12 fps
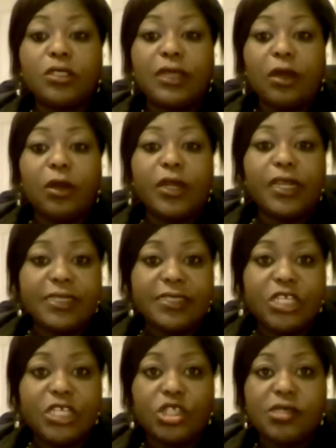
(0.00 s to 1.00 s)

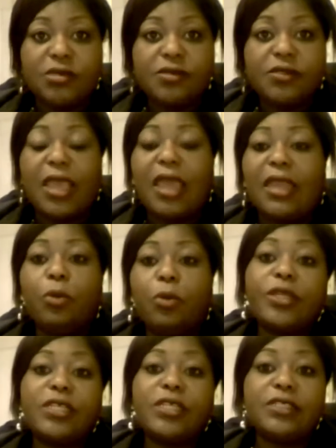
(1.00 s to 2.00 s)
organizations, and I
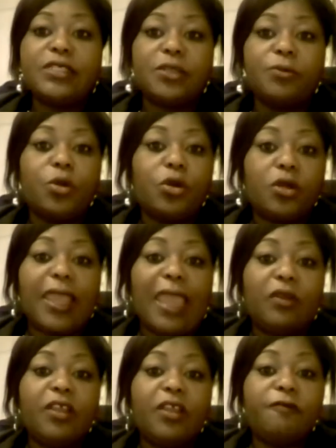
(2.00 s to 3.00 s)
worked in some local
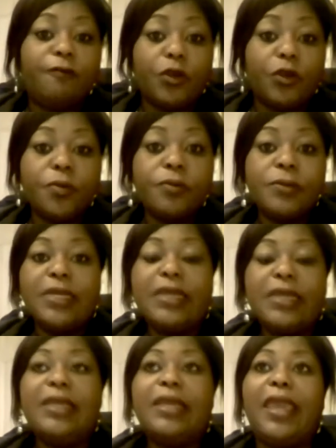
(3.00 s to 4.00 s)
accounting firm.
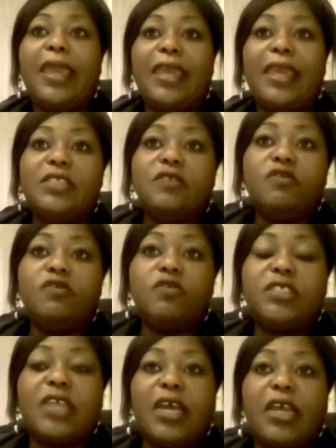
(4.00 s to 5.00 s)
And
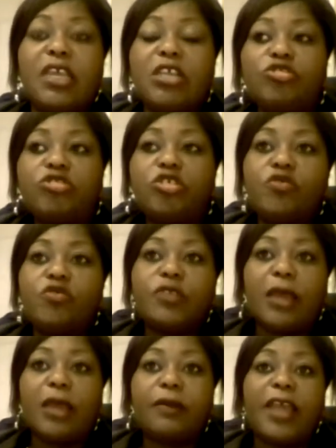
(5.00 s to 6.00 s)
I
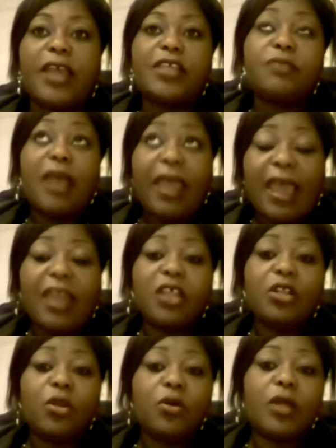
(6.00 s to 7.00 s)
had
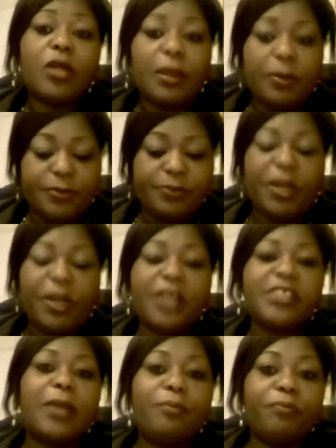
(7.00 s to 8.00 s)
a
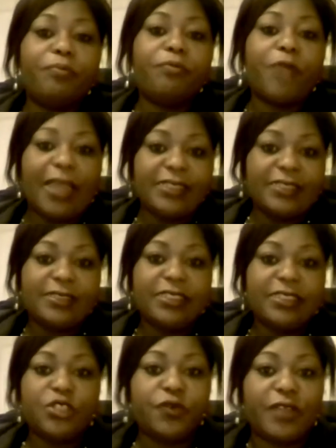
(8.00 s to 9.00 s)
part-time practice
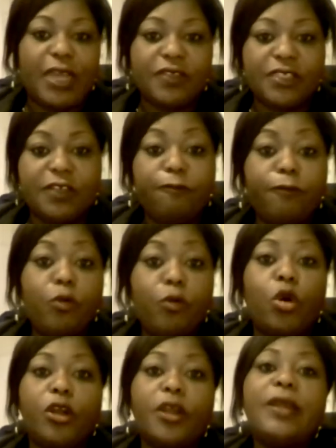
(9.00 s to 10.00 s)
in
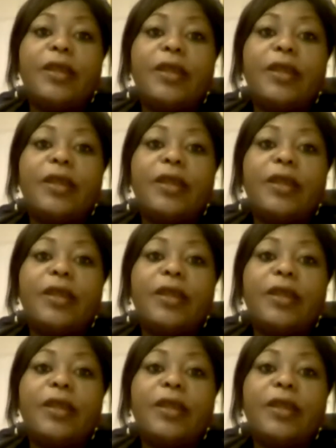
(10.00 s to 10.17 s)
2004,